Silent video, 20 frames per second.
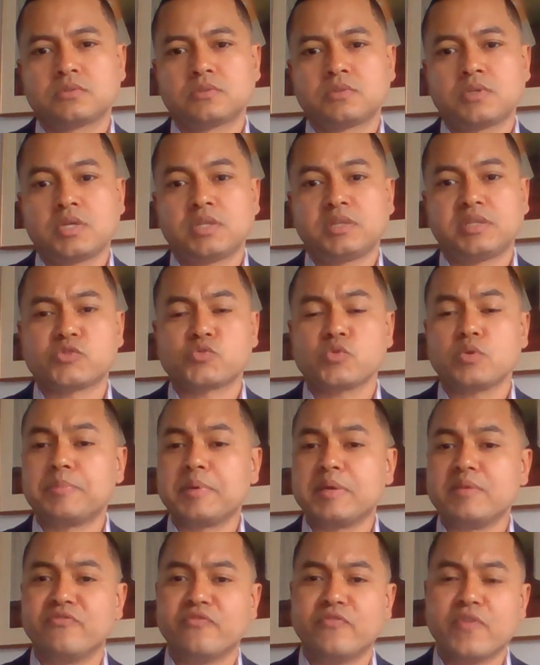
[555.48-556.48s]
This will
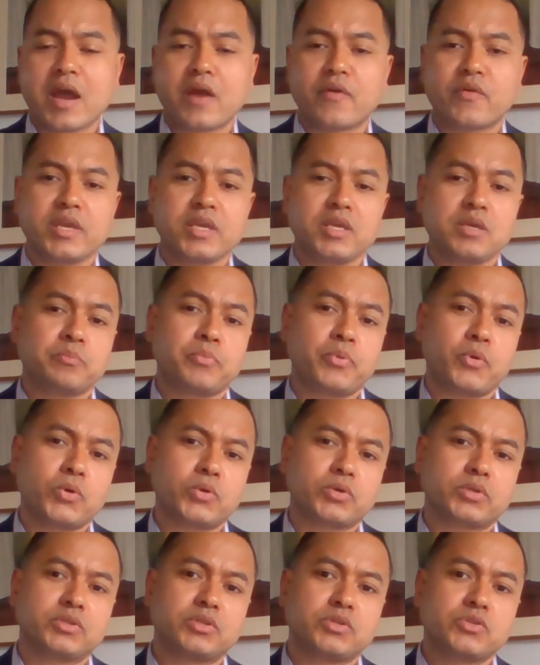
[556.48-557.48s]
be very
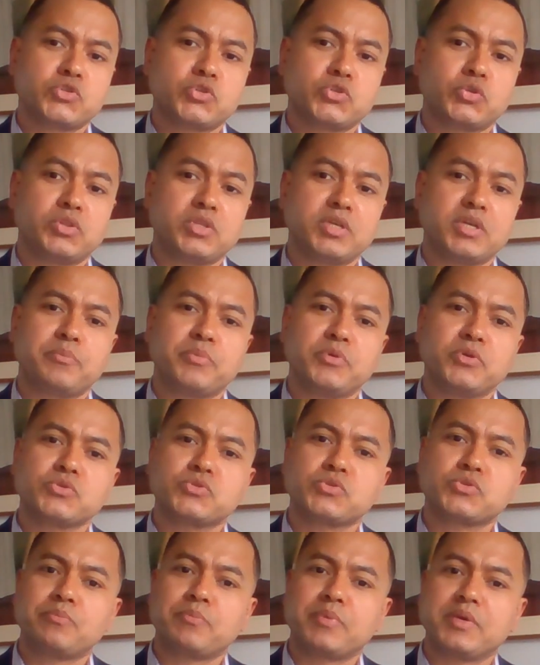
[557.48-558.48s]
important should the
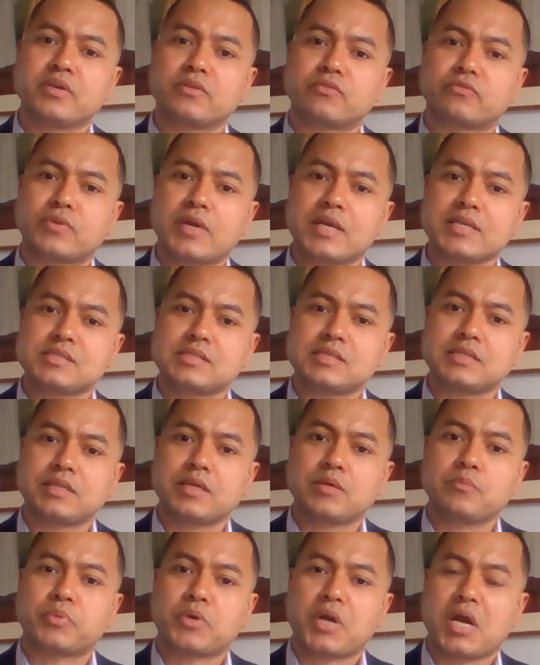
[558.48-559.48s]
abuser be arrested
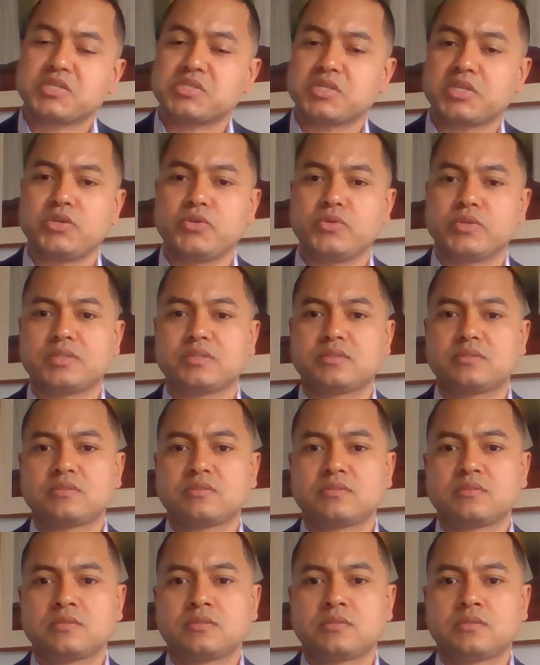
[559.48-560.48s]
and prosecuted.
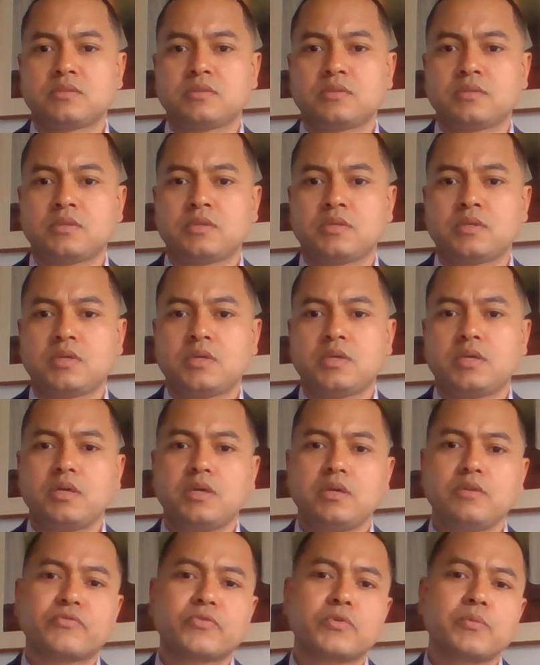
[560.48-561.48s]

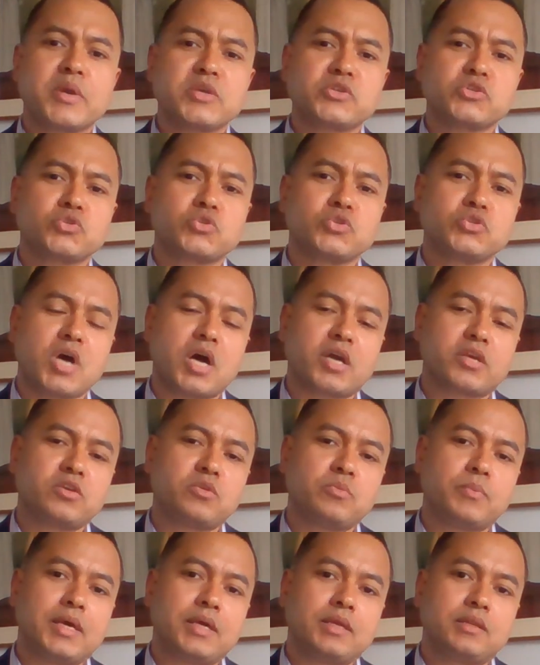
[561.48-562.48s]
Information to
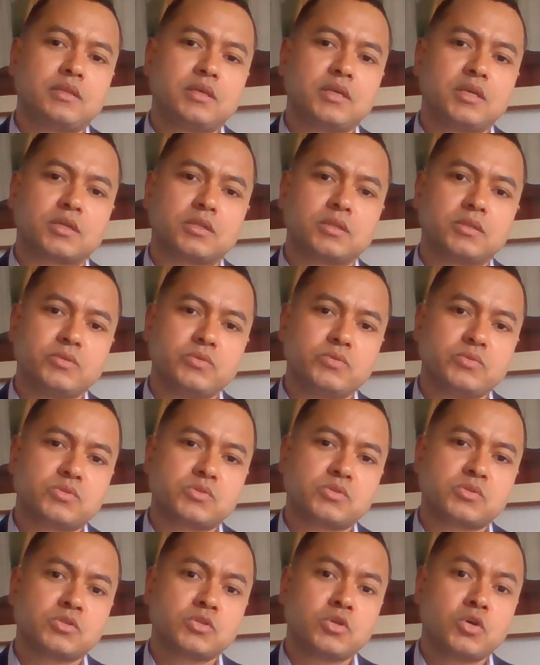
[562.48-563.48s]
document
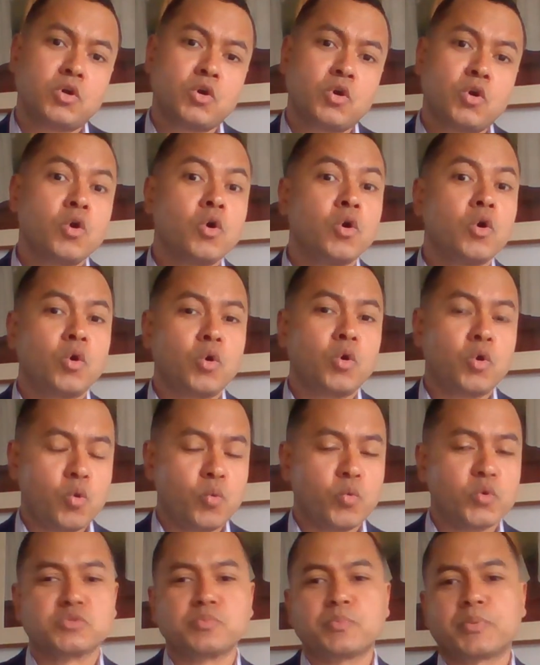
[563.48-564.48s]
includes who
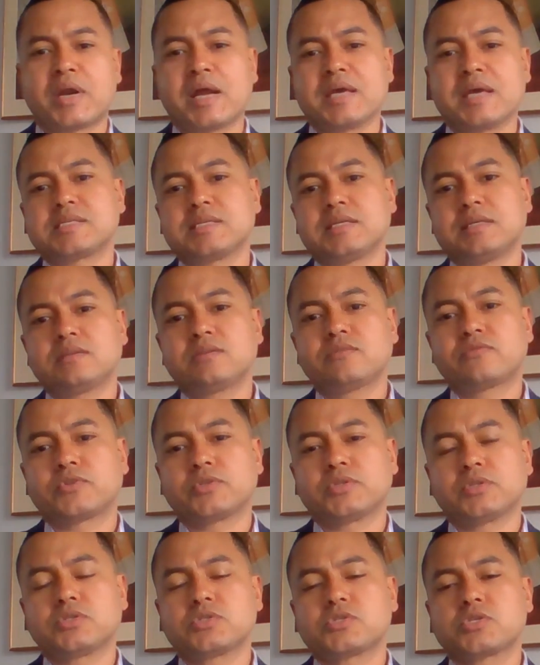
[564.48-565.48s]
was present for the
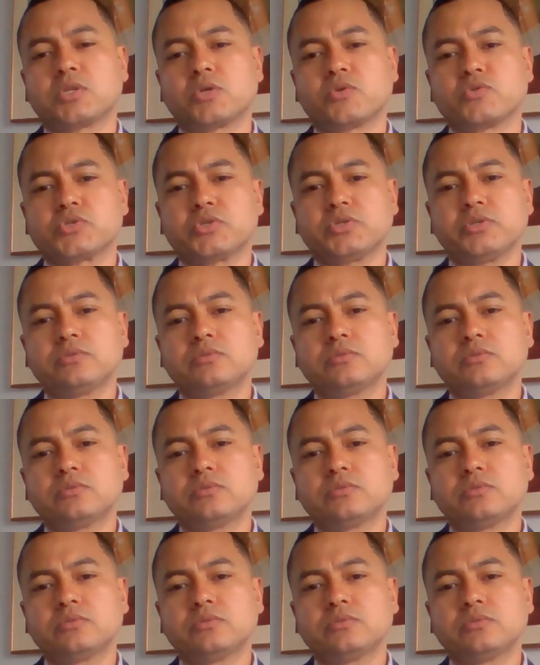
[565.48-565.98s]
disclosure,